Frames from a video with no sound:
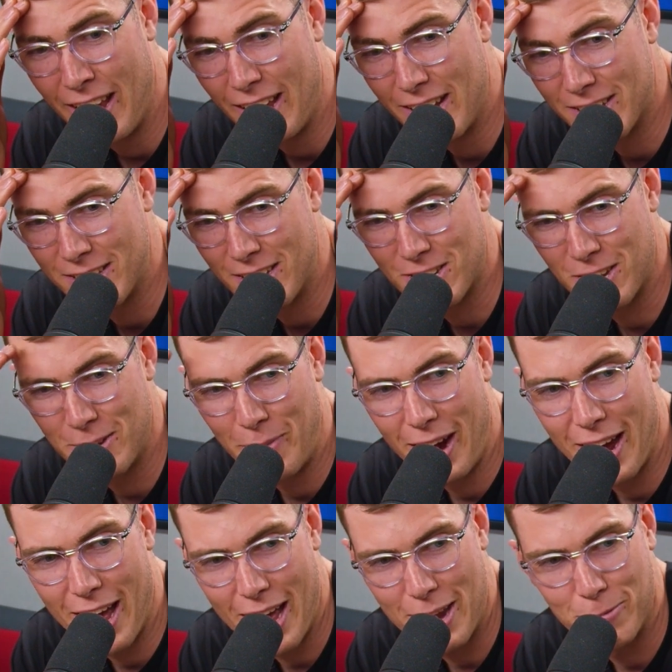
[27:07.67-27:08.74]
and essentially
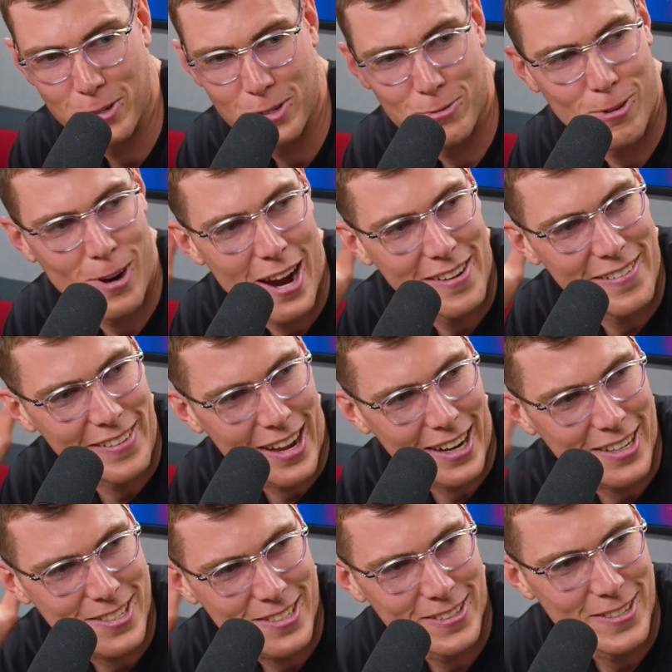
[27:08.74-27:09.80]
my head was right
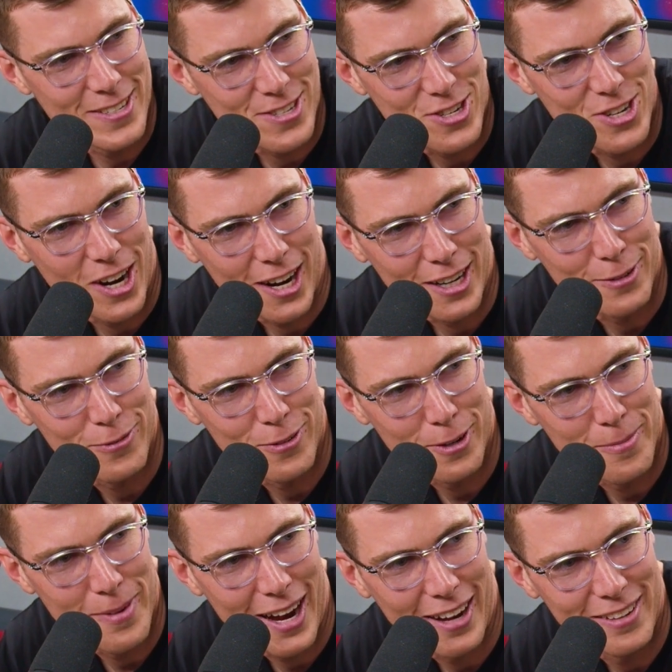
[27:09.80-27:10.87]
next to his junk for
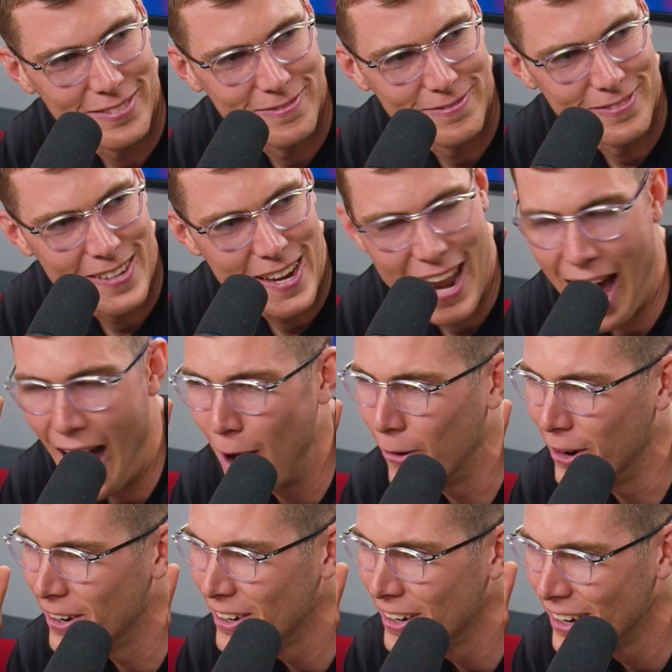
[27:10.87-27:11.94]
about an
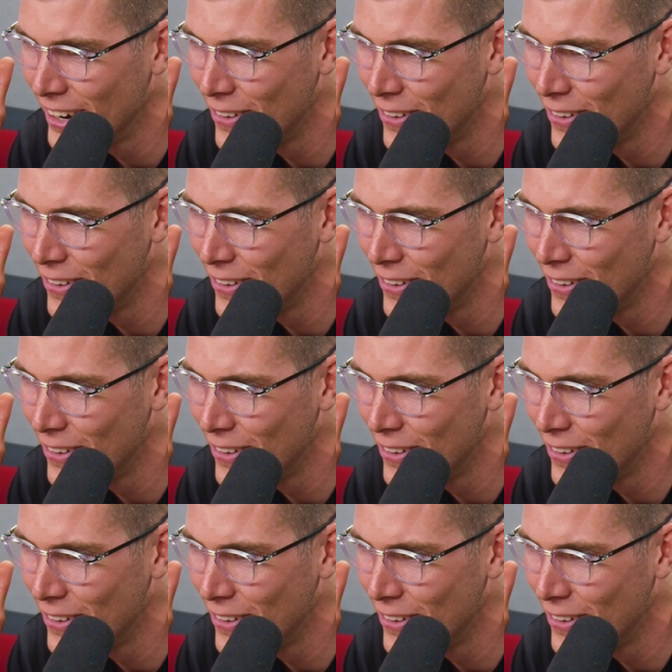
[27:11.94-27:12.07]
hour.